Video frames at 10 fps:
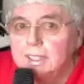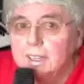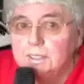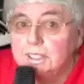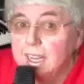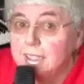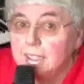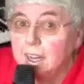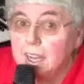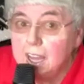said,
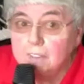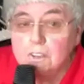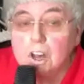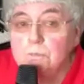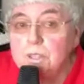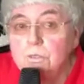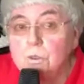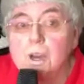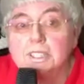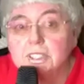I've been
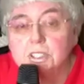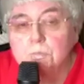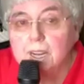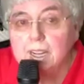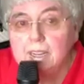requested to play